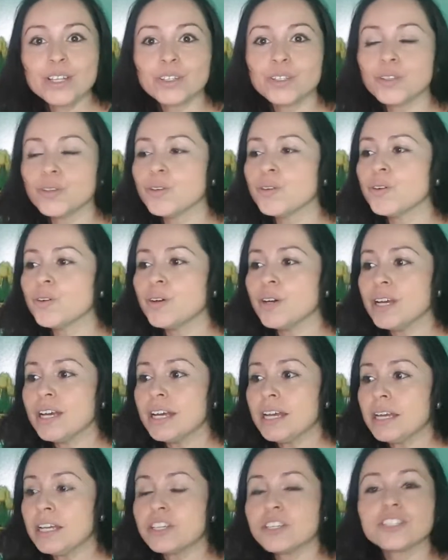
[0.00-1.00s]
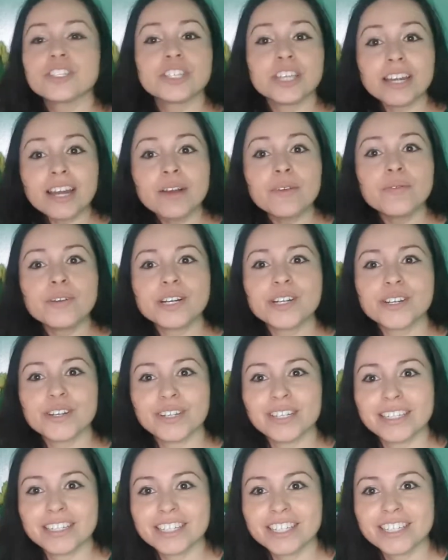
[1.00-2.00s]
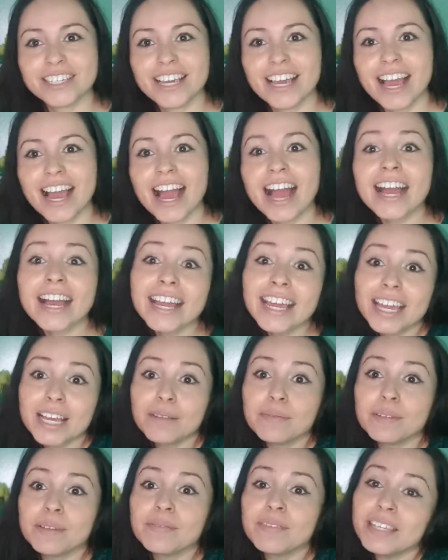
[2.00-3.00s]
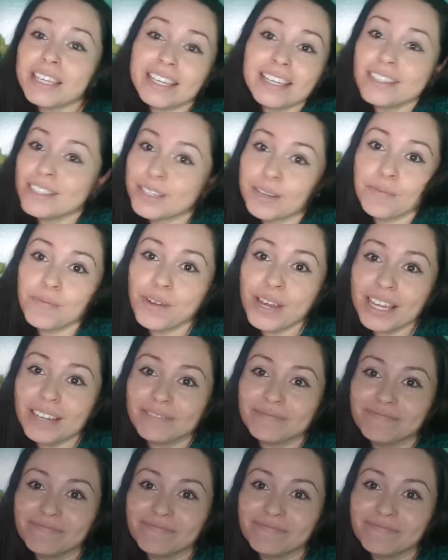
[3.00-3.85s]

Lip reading: to share our knowledge and help them in some way.